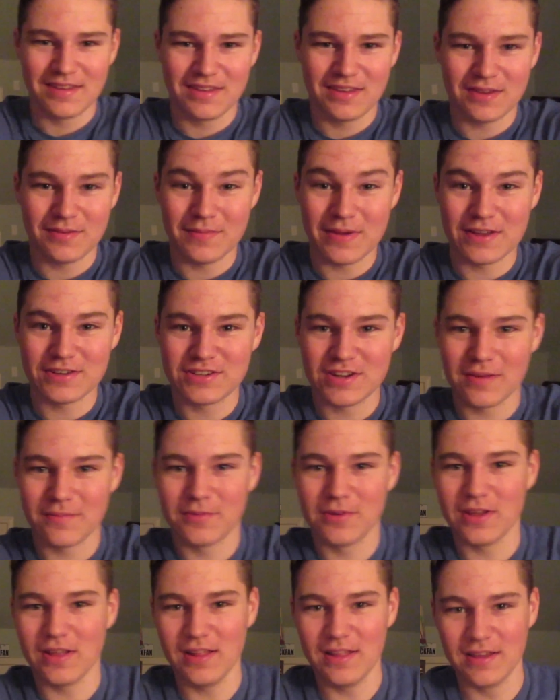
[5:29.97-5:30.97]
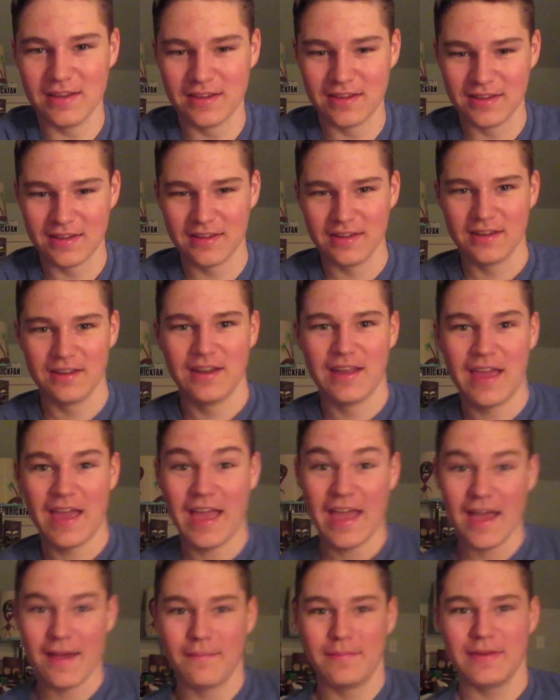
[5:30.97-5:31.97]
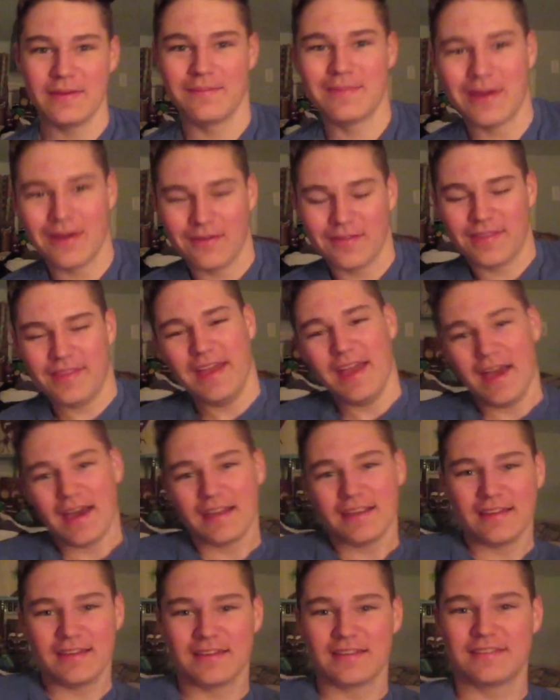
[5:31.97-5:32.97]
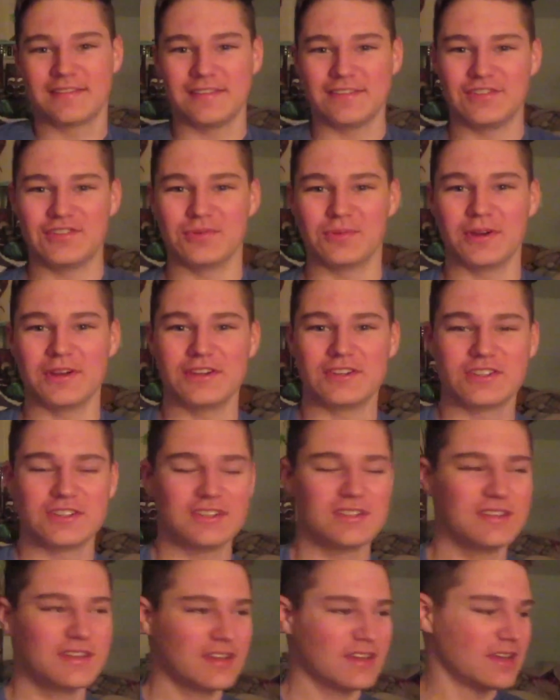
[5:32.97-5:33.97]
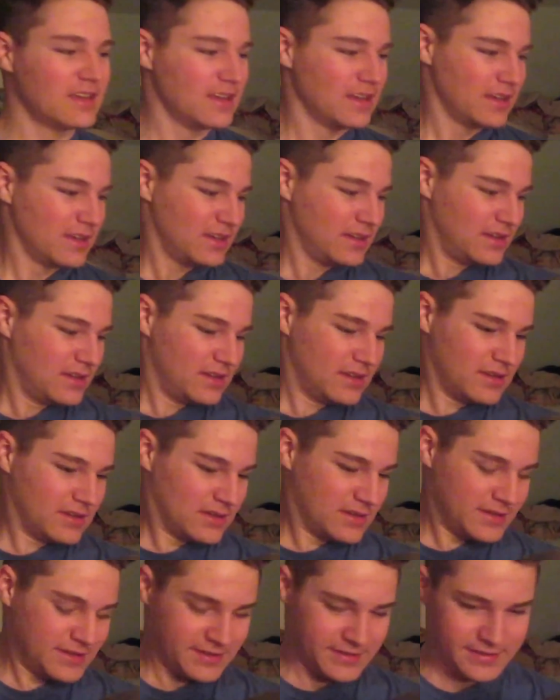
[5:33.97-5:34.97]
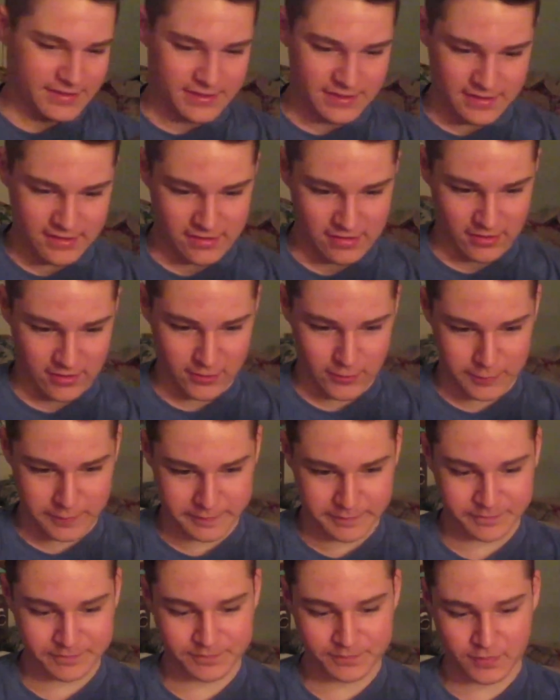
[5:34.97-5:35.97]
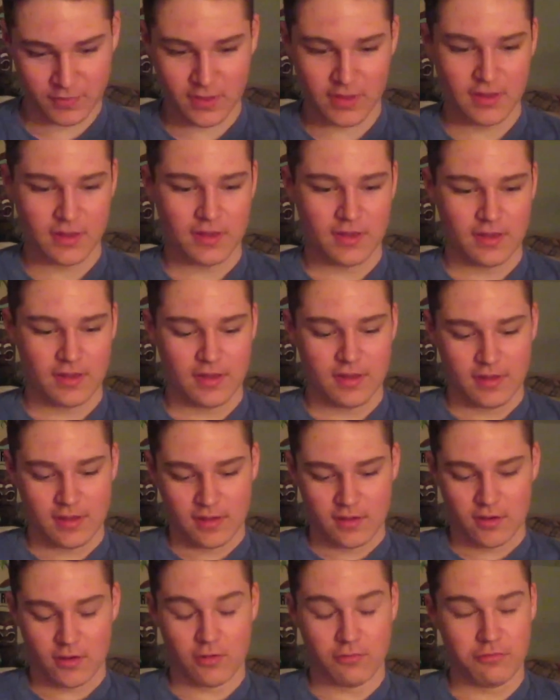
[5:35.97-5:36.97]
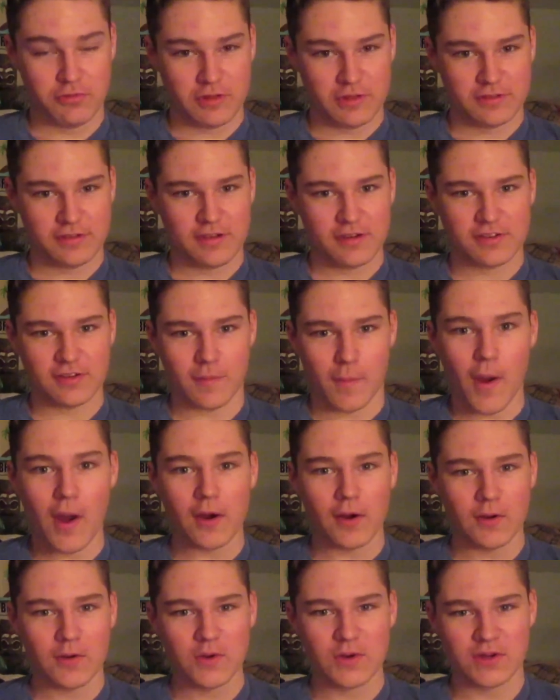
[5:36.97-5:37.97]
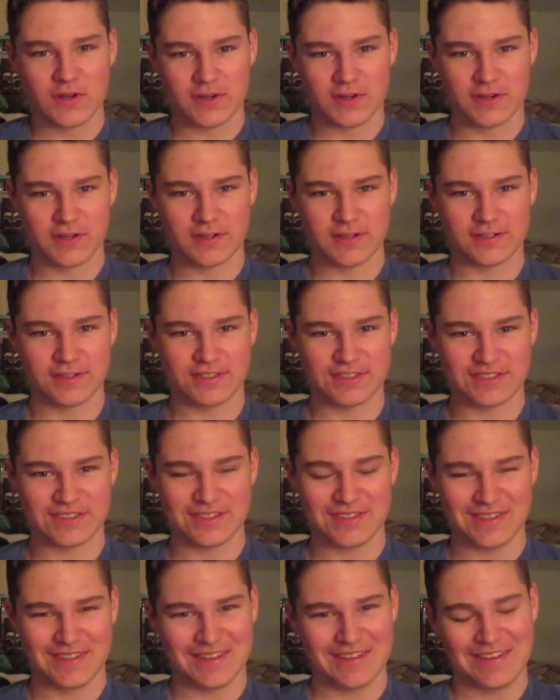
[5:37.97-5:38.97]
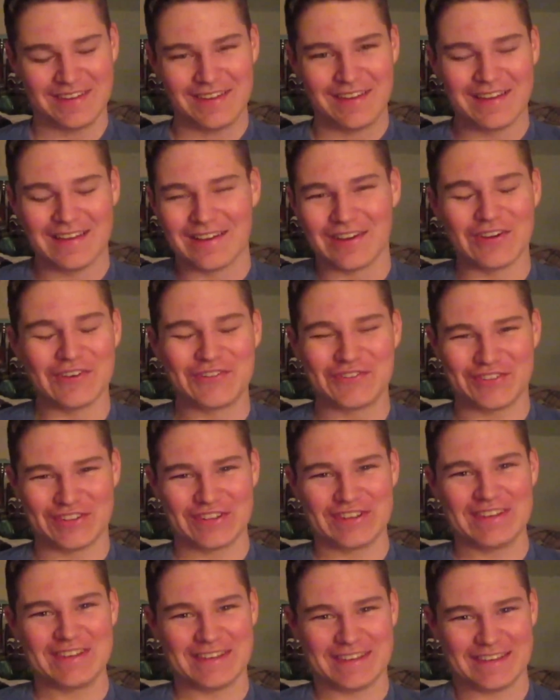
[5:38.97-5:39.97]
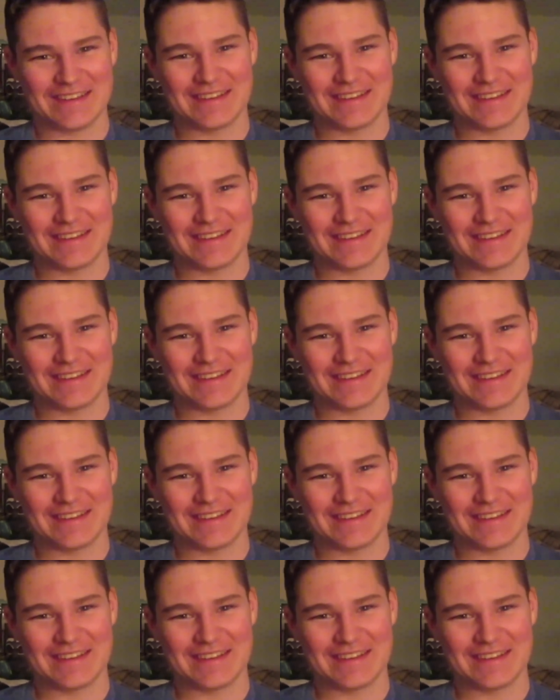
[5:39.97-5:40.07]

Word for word: can imagine I'm real happy about that situation. So, hopefully it's here tomorrow. Hopefully.